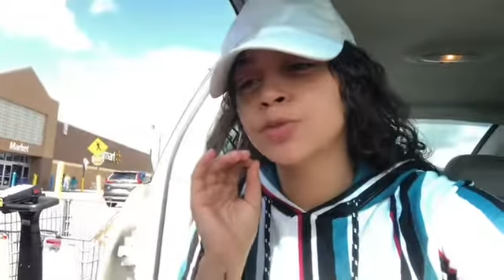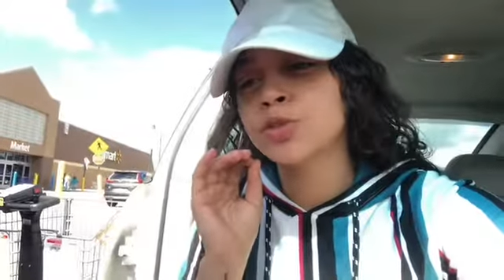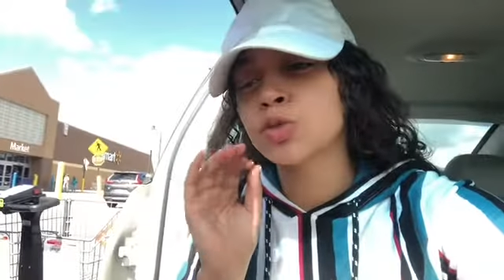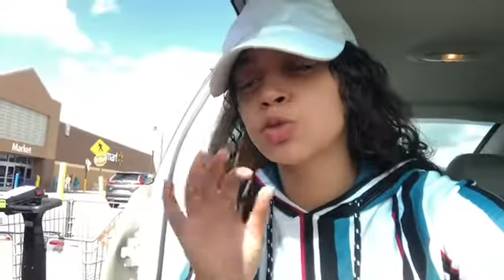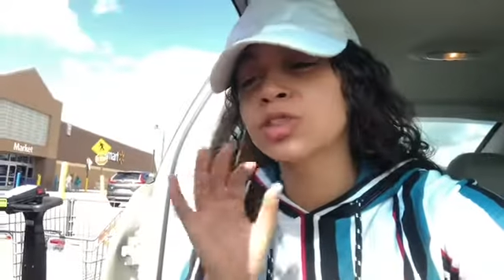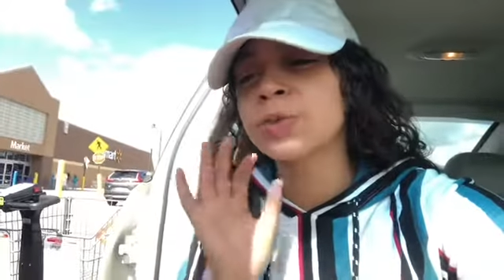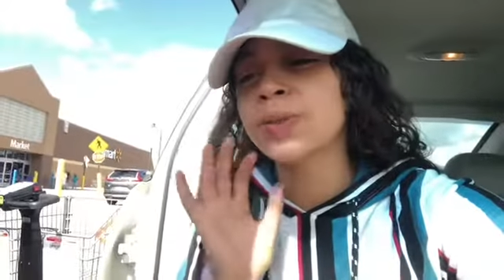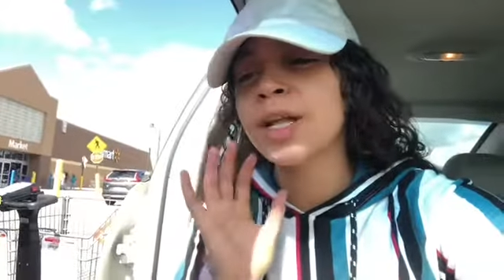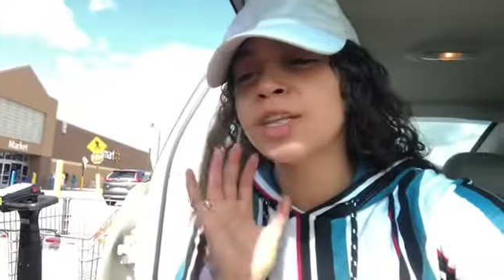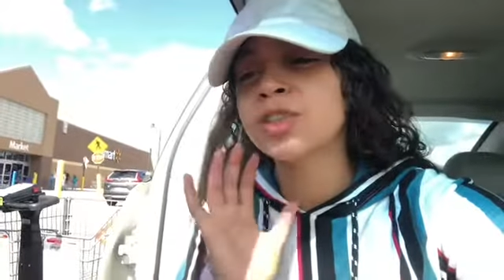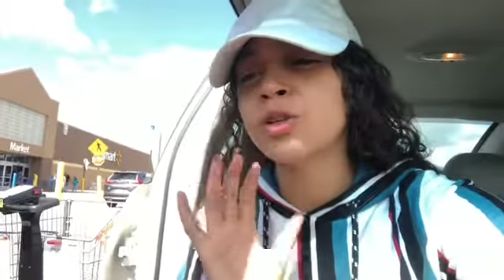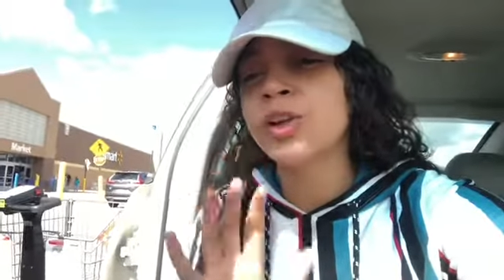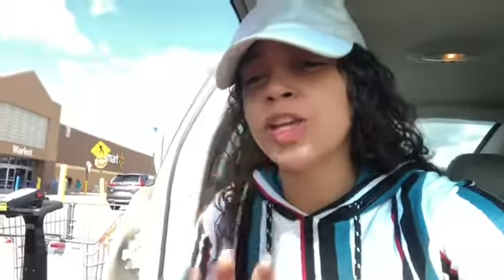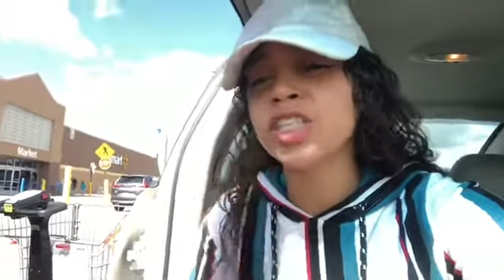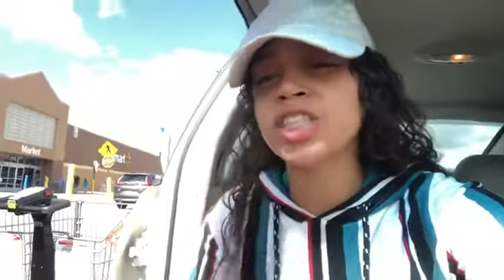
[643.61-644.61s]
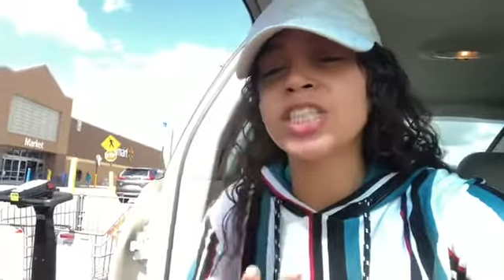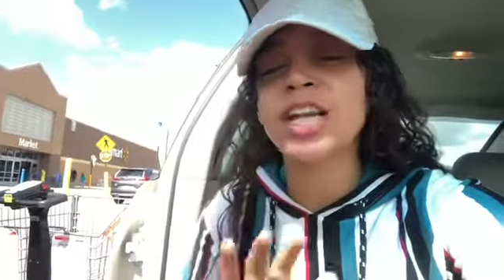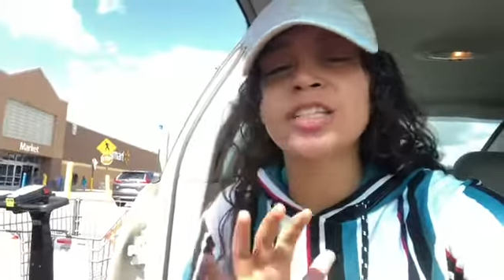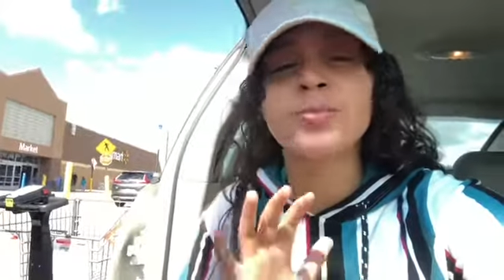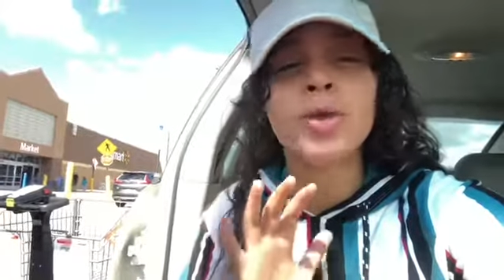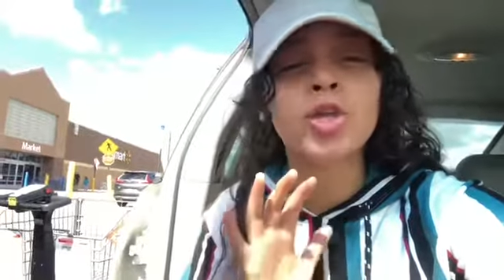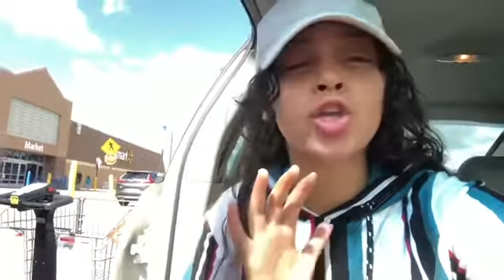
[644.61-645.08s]
school supply
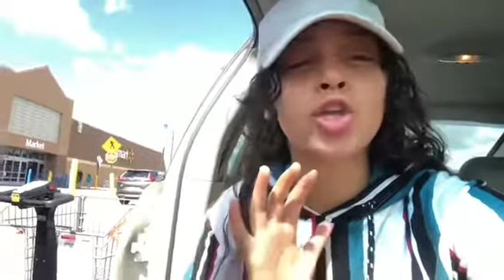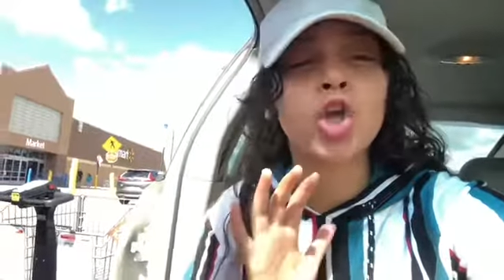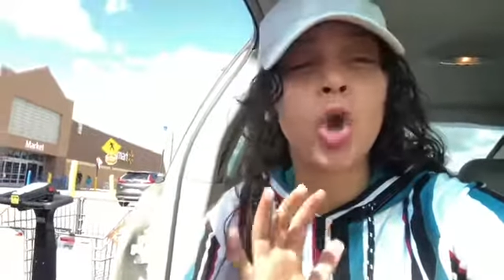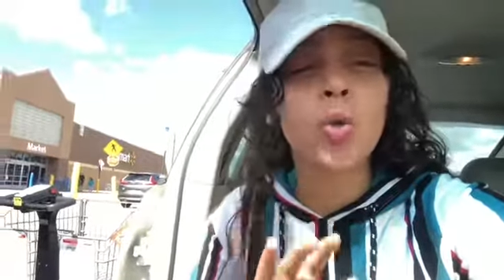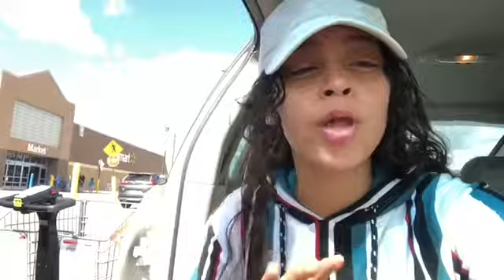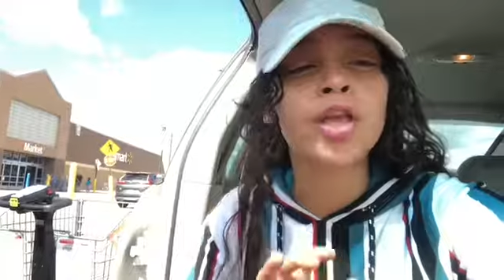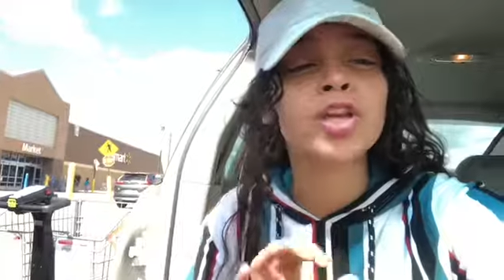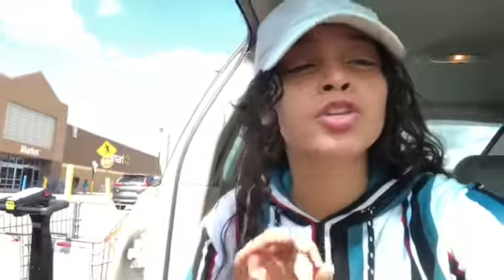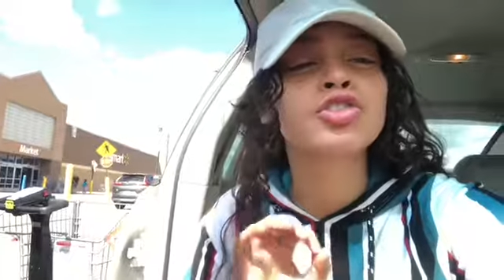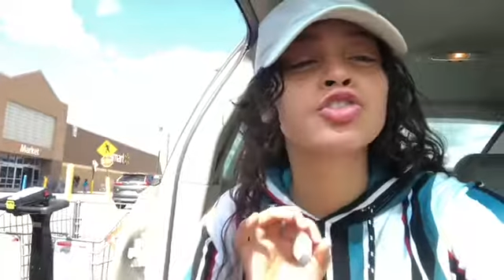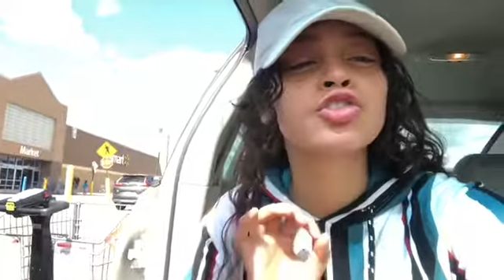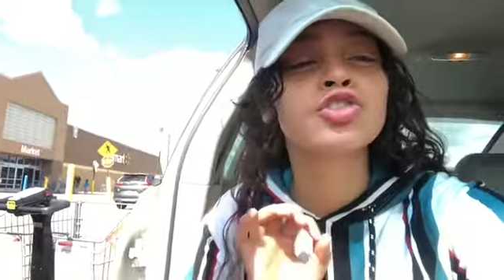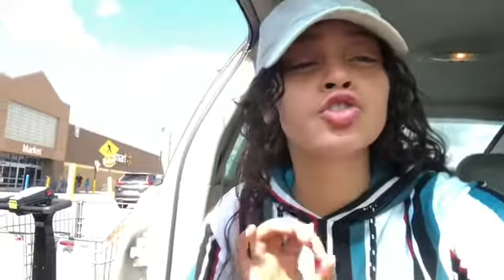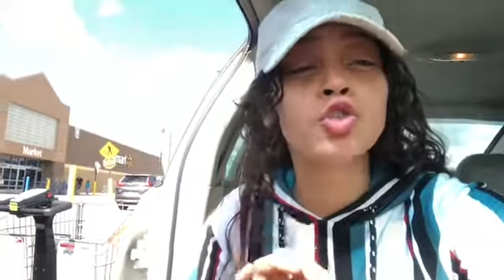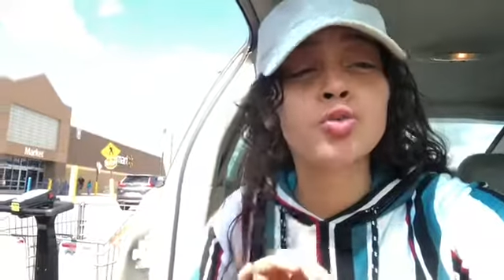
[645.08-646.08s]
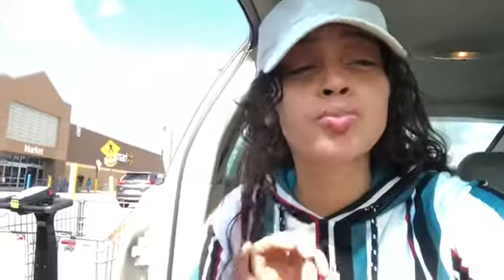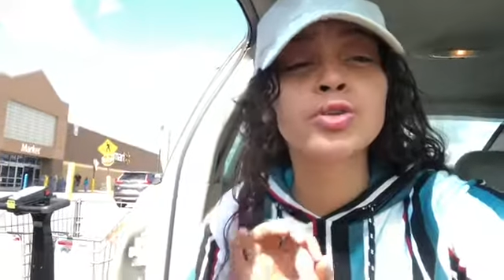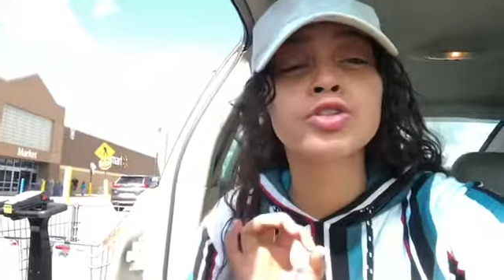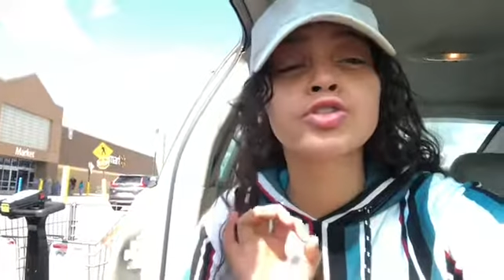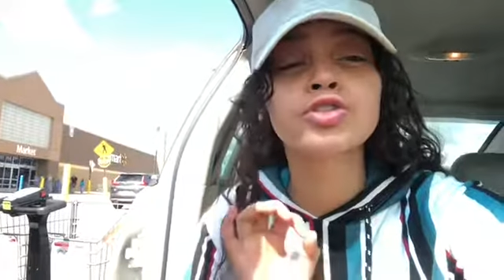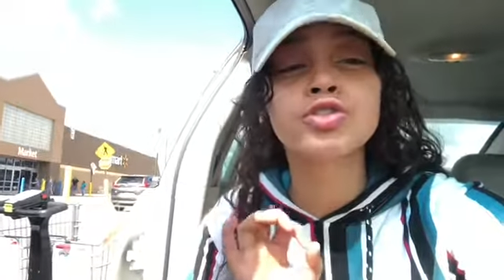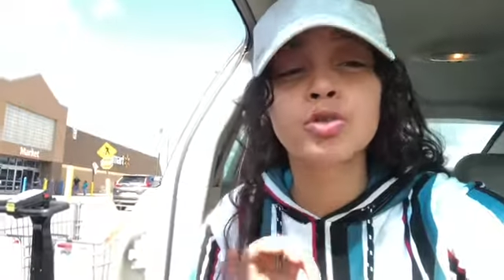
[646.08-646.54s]
donation has been going
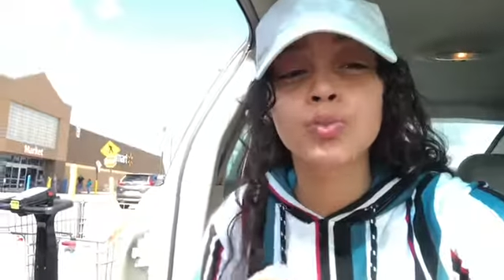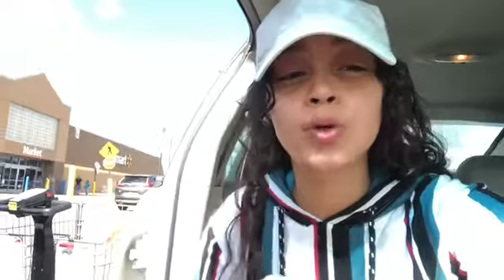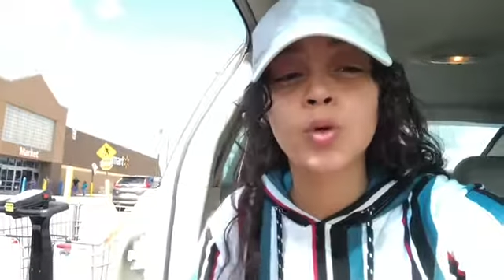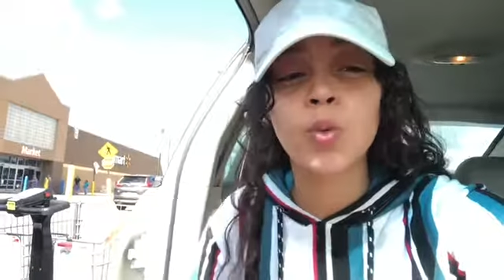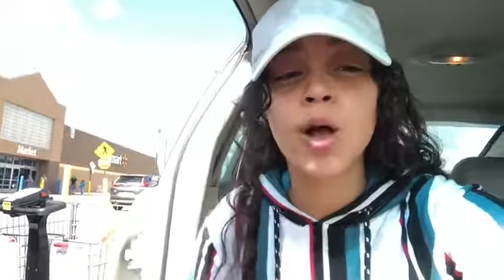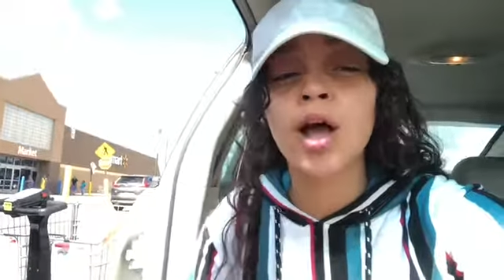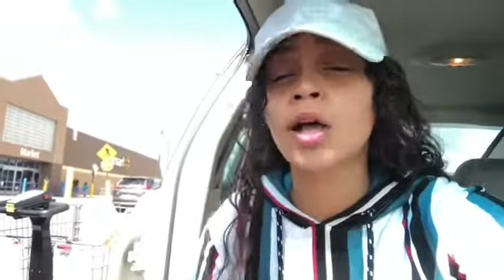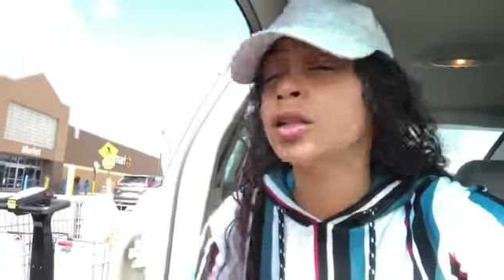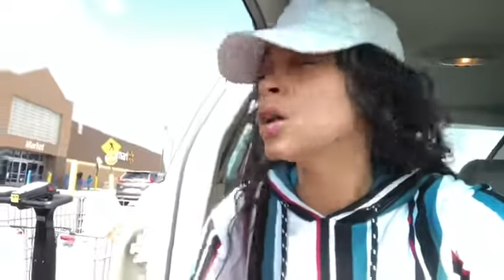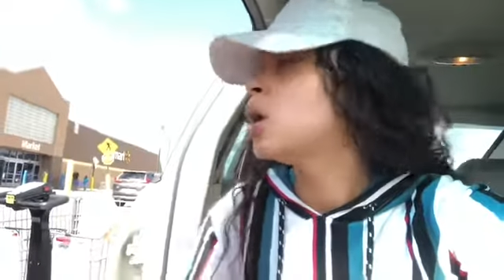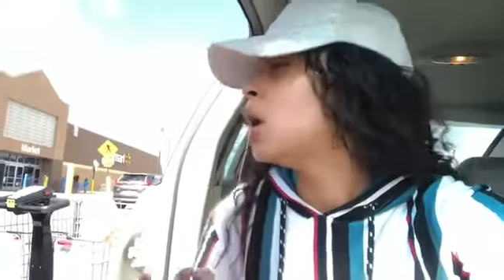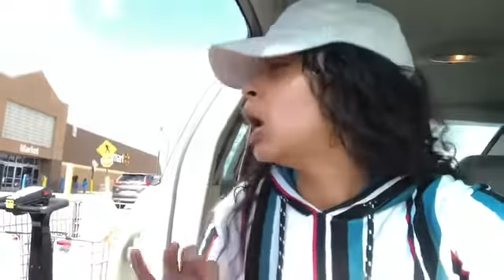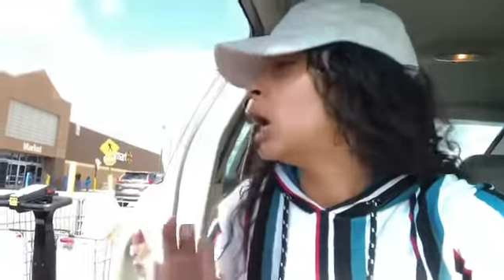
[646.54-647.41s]
super, super well.